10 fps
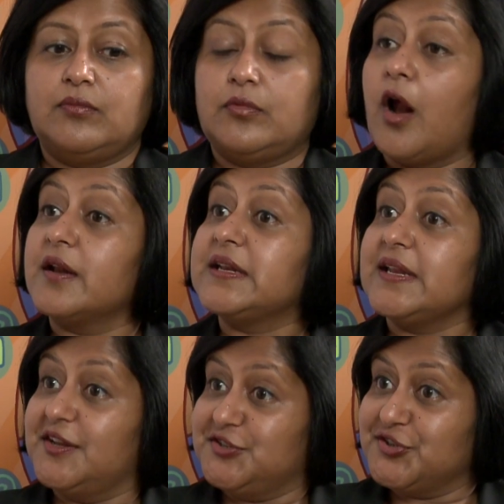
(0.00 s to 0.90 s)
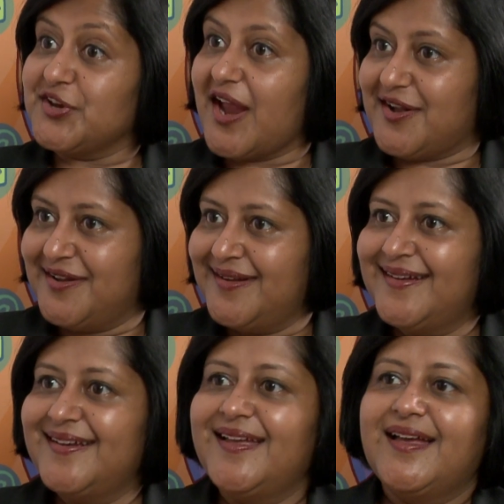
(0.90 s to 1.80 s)
not a teenager yet.
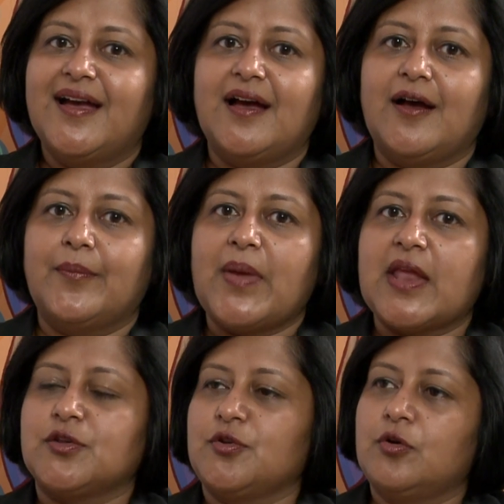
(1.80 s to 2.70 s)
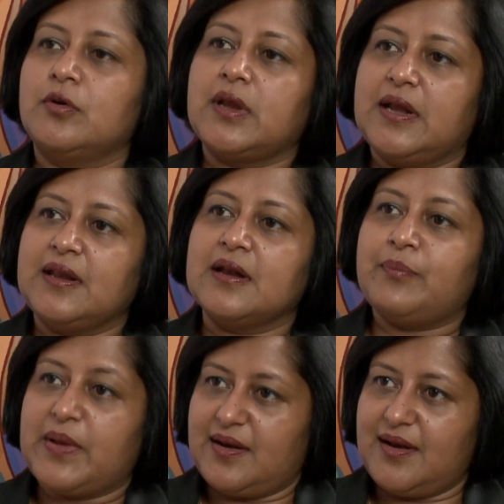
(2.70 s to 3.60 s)
And you know, Indian
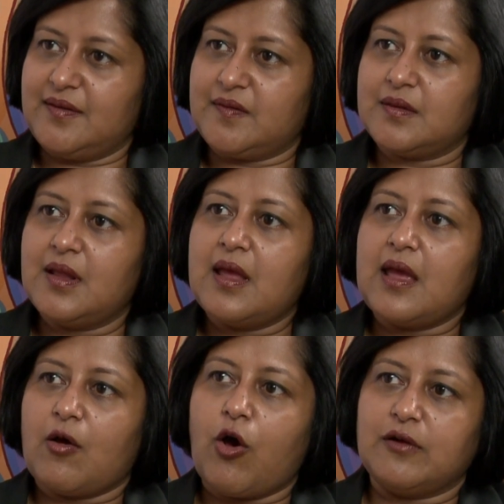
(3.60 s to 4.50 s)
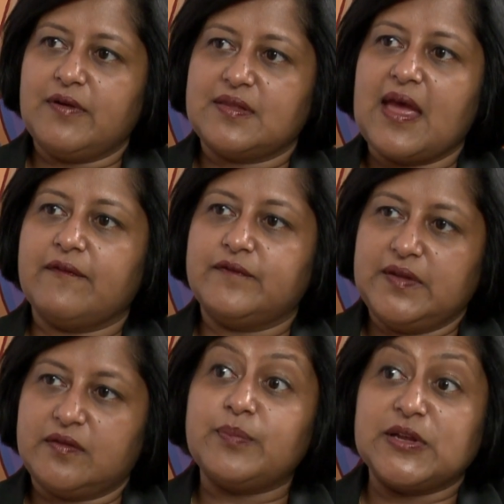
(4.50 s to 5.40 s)
parents always have
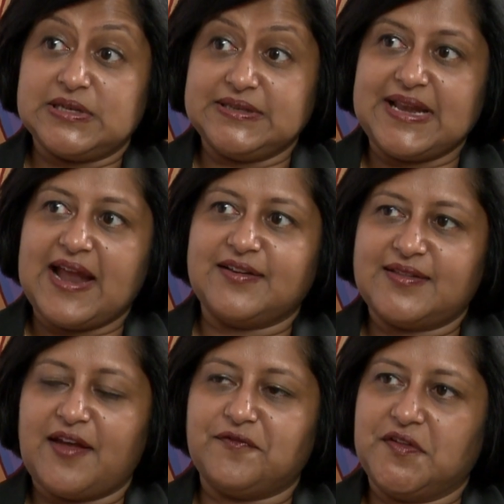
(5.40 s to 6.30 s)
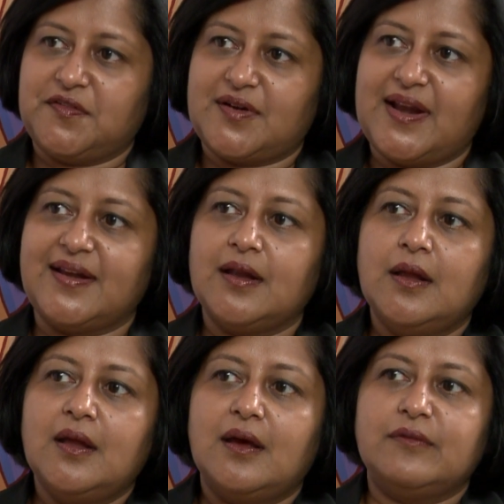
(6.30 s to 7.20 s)
this, especially the dads have this, right?
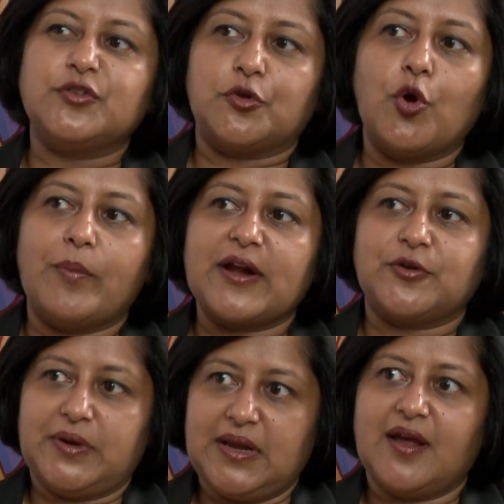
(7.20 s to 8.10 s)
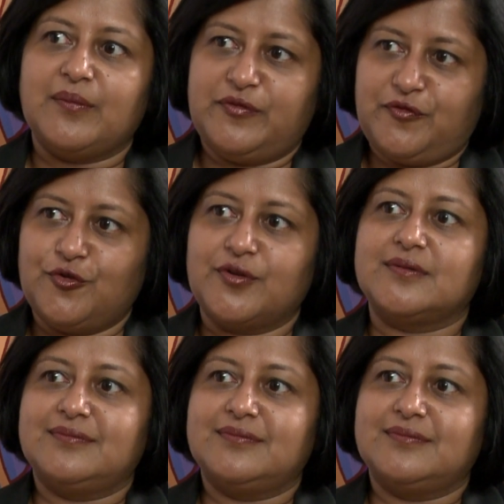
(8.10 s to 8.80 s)
We should go back to India before